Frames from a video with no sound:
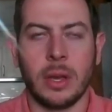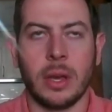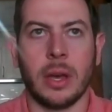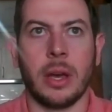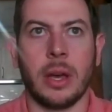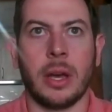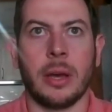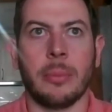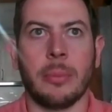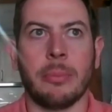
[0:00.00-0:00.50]

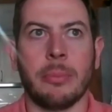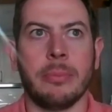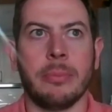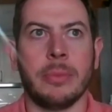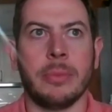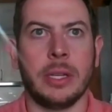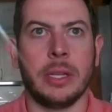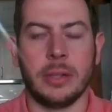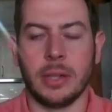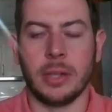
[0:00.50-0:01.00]
um,
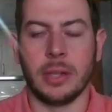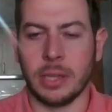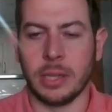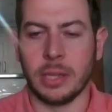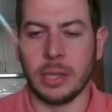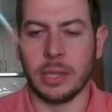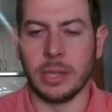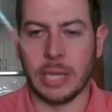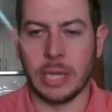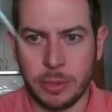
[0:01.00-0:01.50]
it
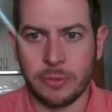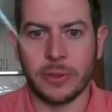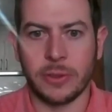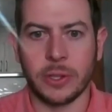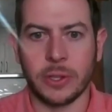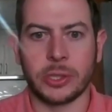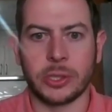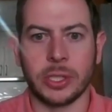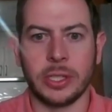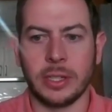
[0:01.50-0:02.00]
allows you to be
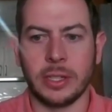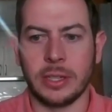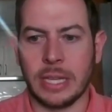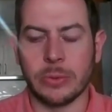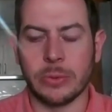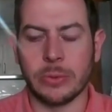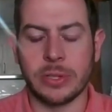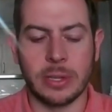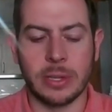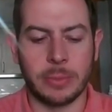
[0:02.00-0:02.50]
efficient
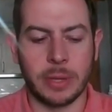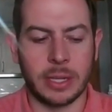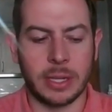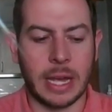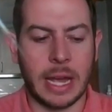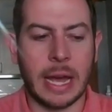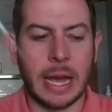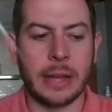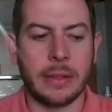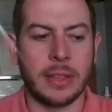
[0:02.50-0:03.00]
that was something
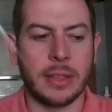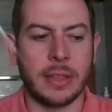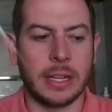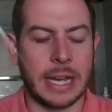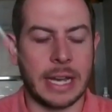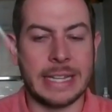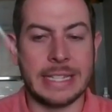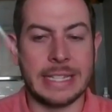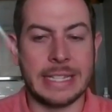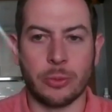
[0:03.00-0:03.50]
i think
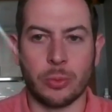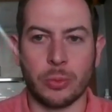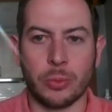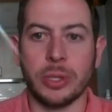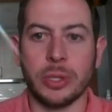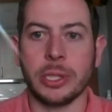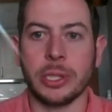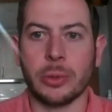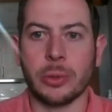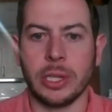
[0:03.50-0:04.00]
i did
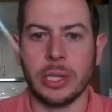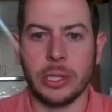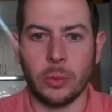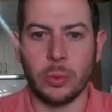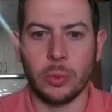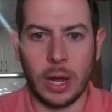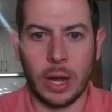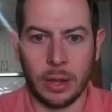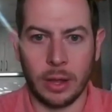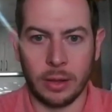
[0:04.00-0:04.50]
really really
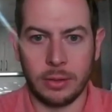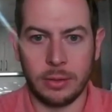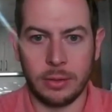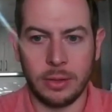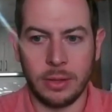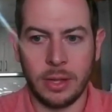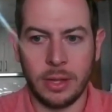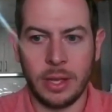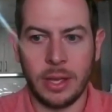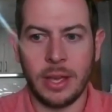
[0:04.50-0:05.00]

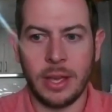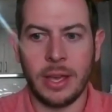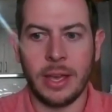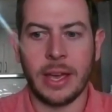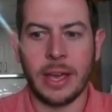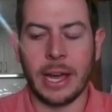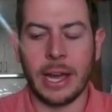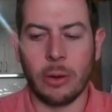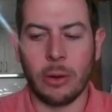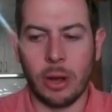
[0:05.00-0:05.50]
well
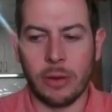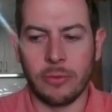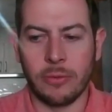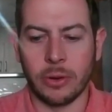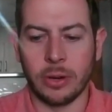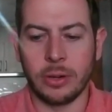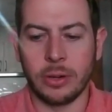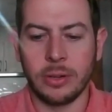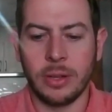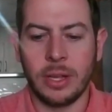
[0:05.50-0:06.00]

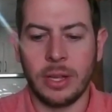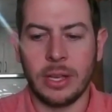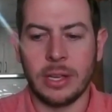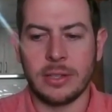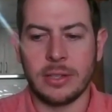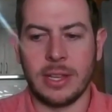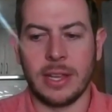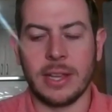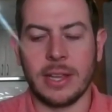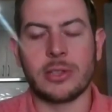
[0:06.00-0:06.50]
however
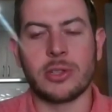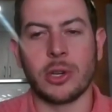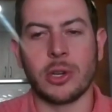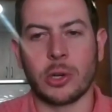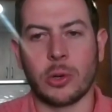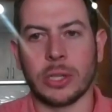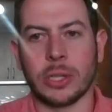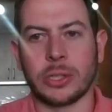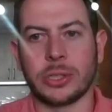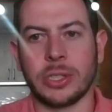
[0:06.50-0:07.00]
to answer
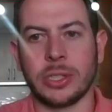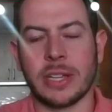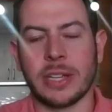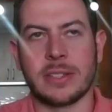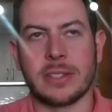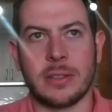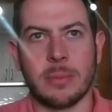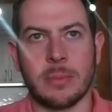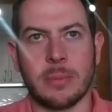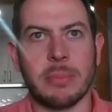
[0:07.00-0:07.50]
your question
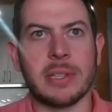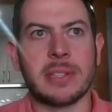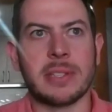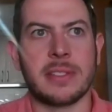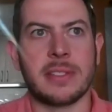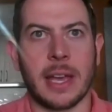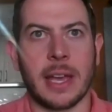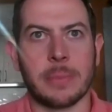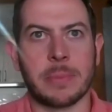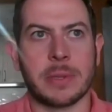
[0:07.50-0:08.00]
as to
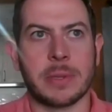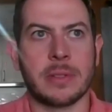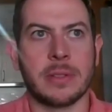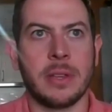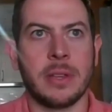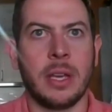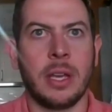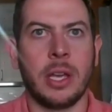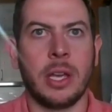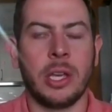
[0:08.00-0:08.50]

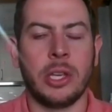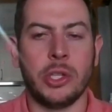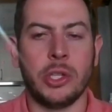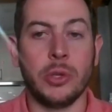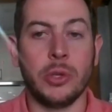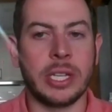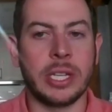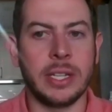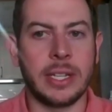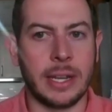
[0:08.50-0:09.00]
missteps
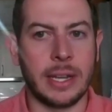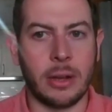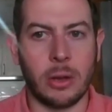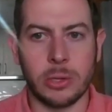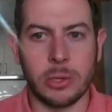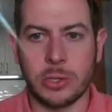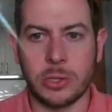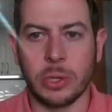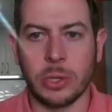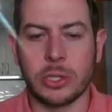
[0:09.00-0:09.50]
you can get
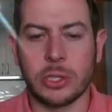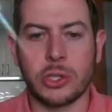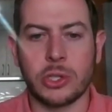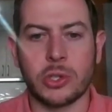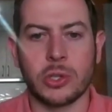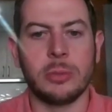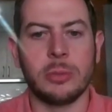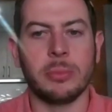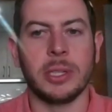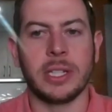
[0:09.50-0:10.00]
also
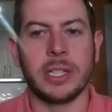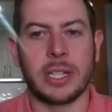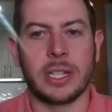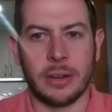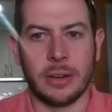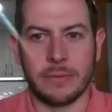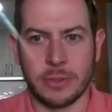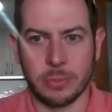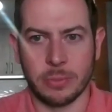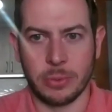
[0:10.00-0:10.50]
extremely
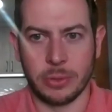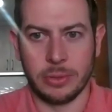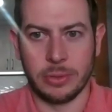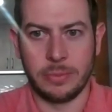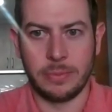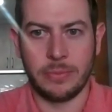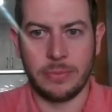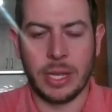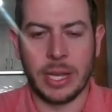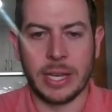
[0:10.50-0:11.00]
comfortable
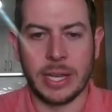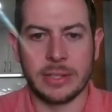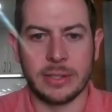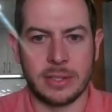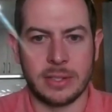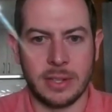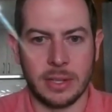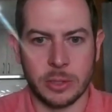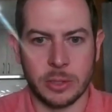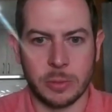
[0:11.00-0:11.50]
as a
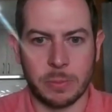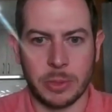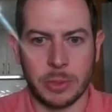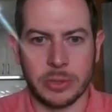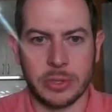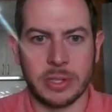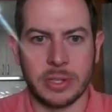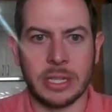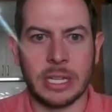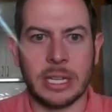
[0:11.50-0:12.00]

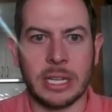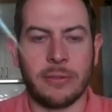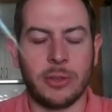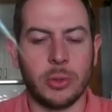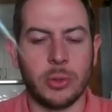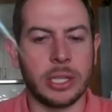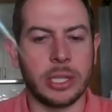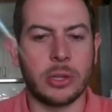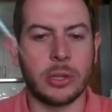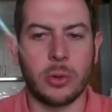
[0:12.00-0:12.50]
salesperson. If
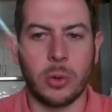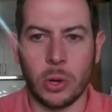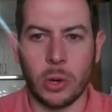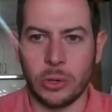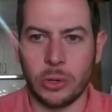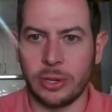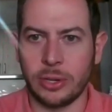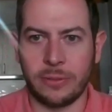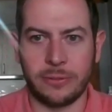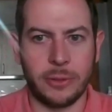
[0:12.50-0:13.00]
you hit
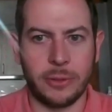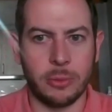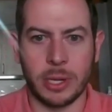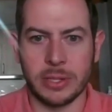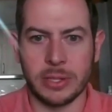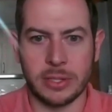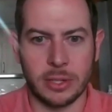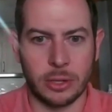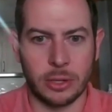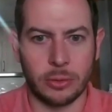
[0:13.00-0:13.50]
quota a few
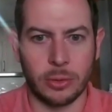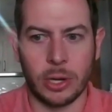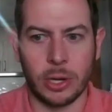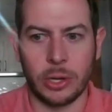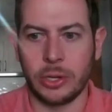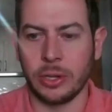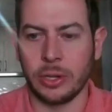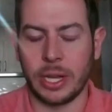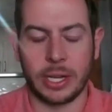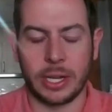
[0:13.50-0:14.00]
months in a row,
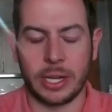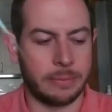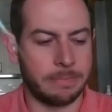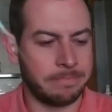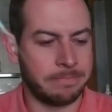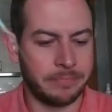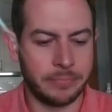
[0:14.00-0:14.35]
you're like,